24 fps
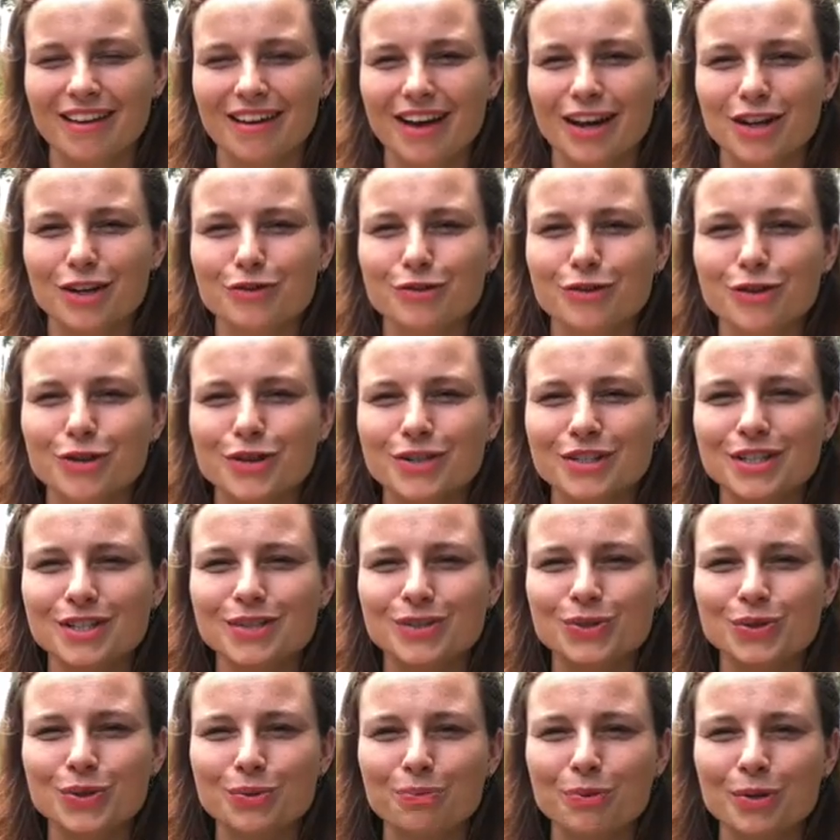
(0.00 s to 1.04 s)
And of course, it's
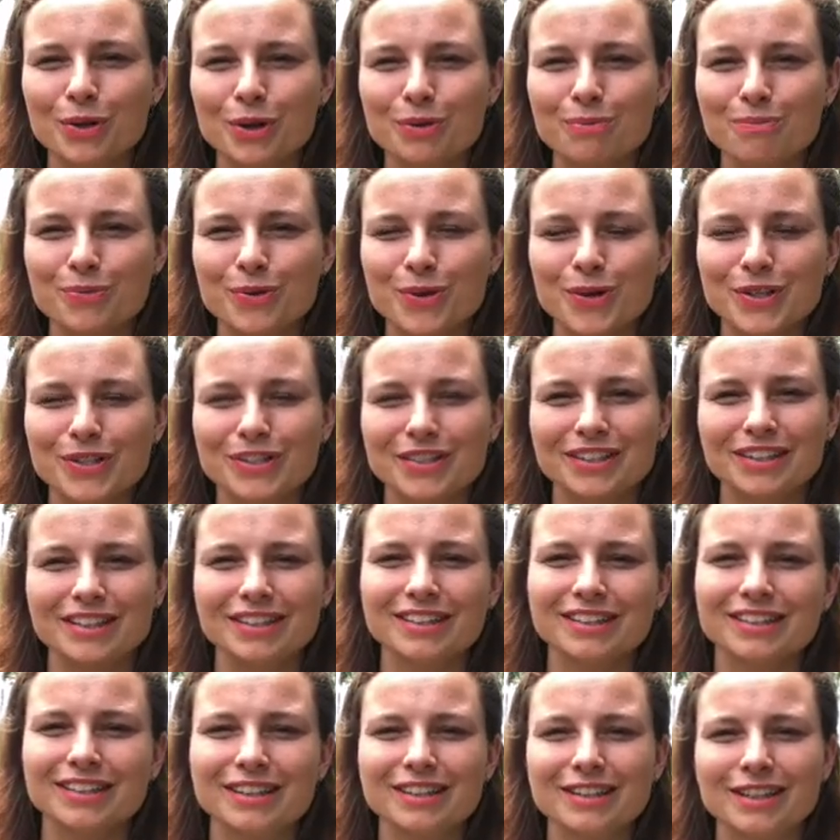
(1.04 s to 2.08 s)
super
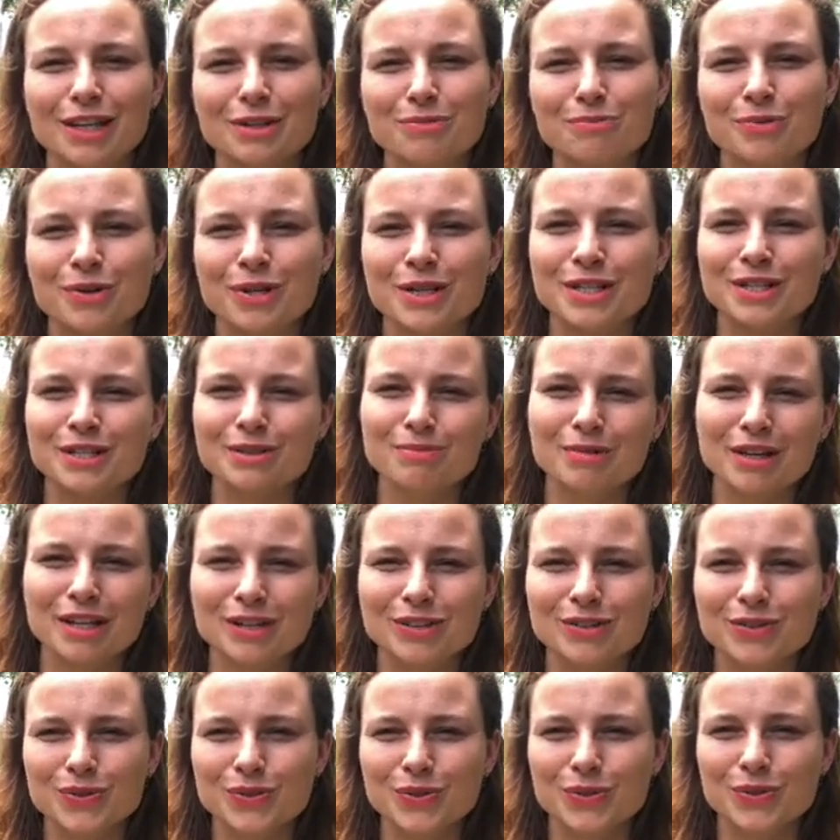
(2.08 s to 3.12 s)
important. And that brings me
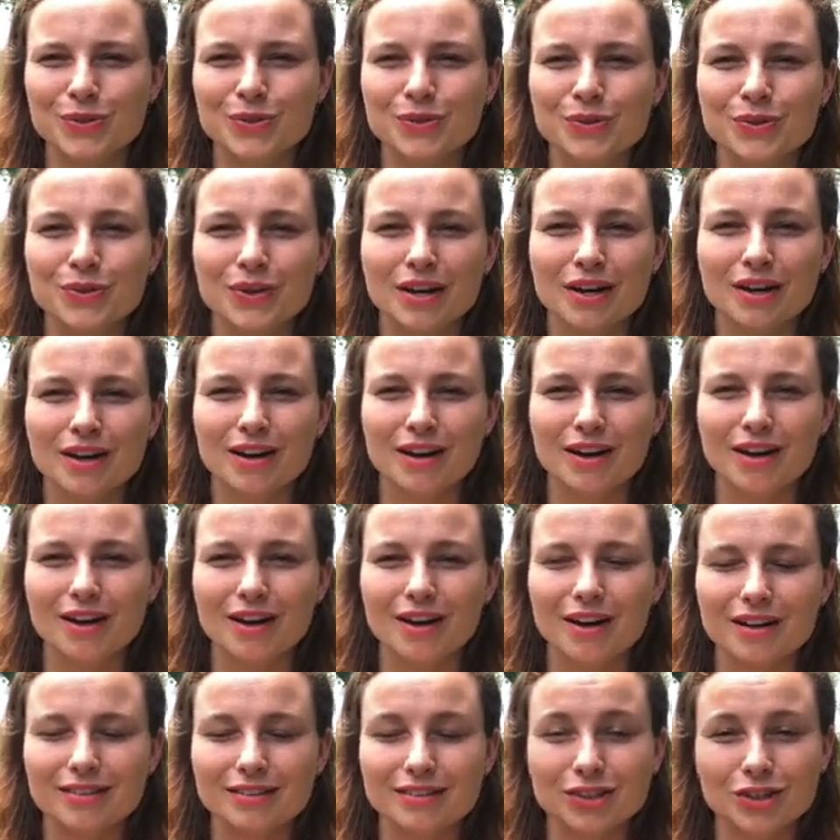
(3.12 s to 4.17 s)
to
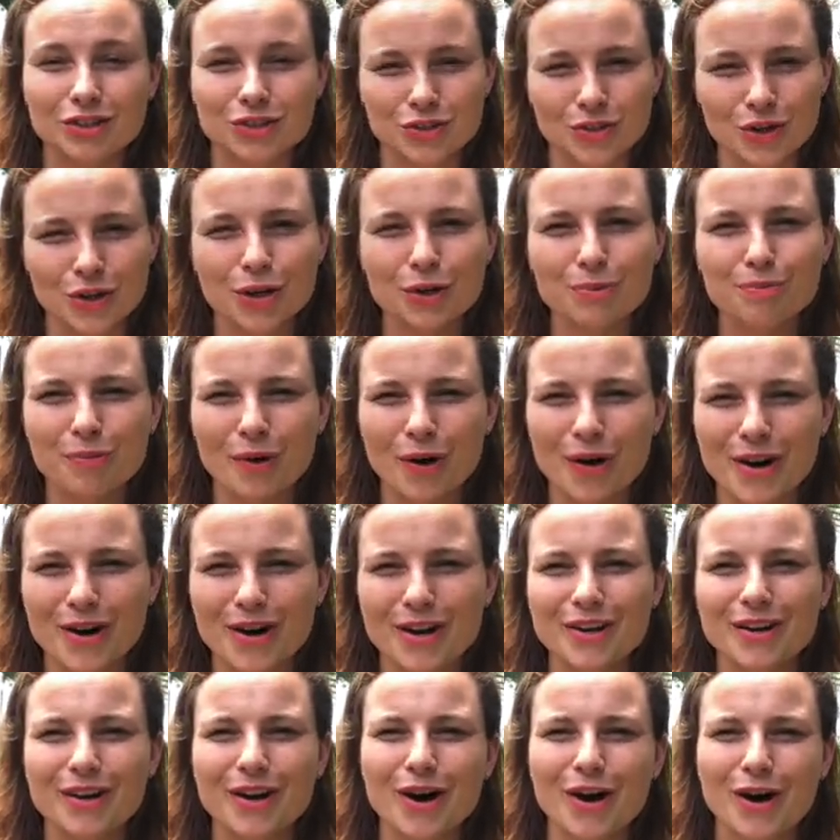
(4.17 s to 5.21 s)
the third
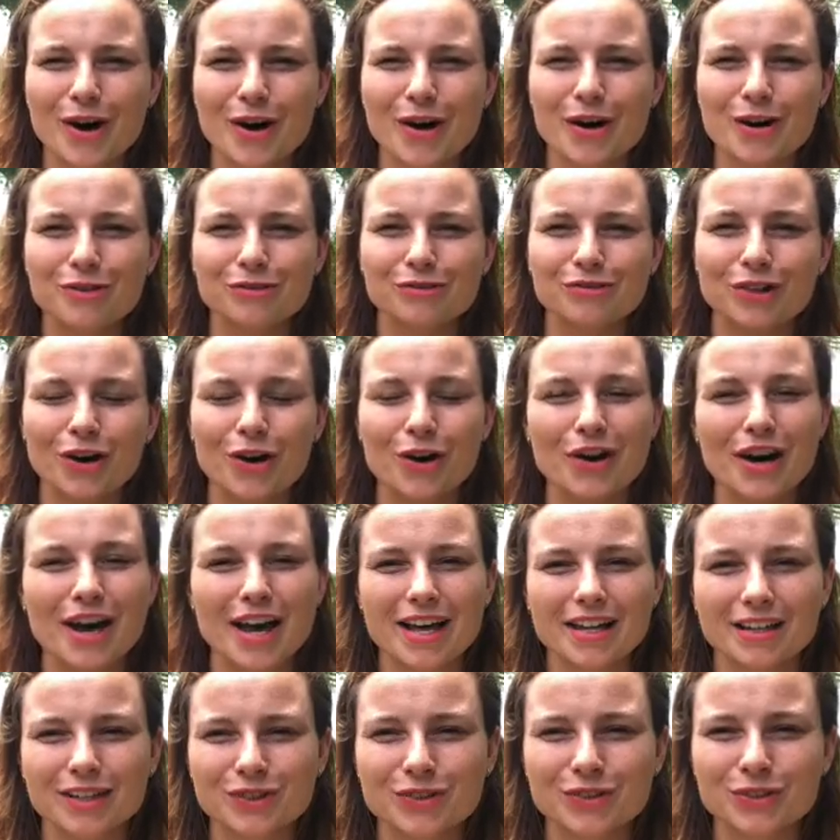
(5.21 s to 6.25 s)
part of our
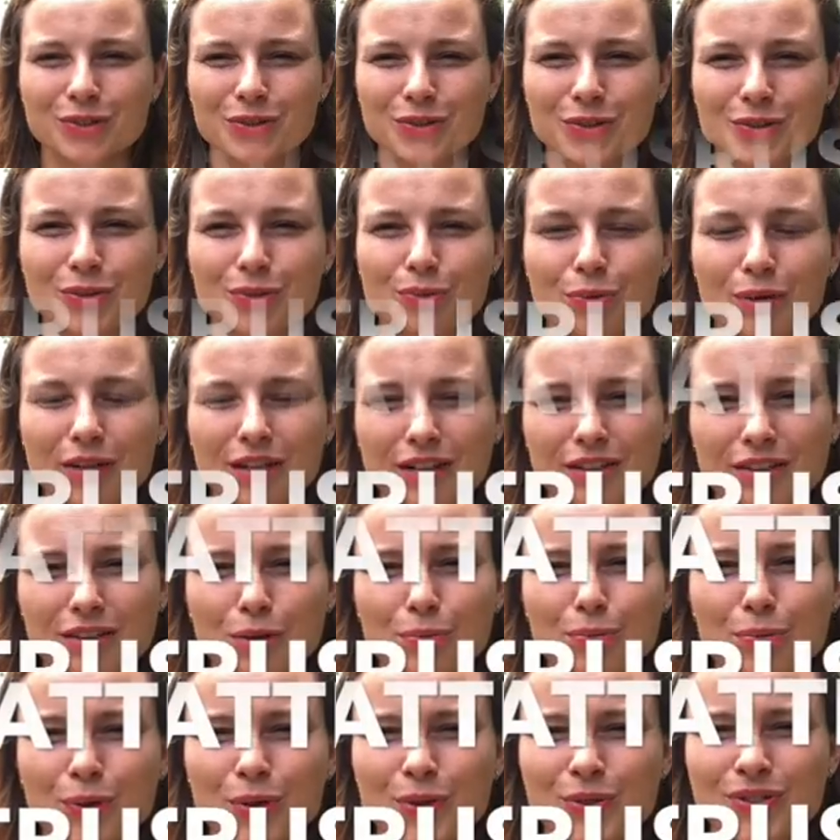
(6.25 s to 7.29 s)
attitude within the
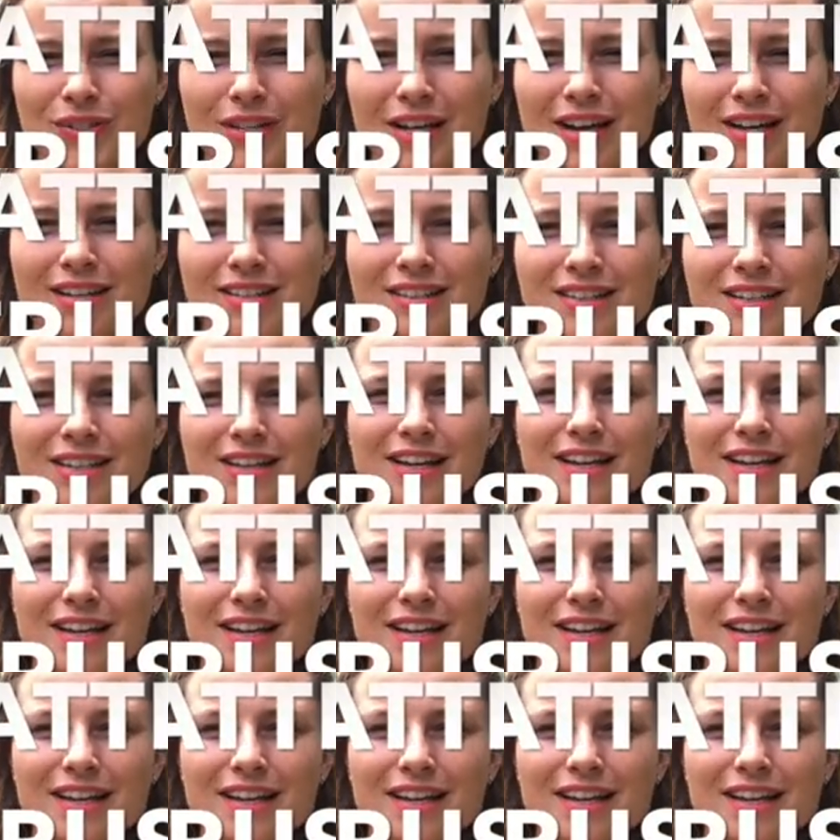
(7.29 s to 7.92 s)
process,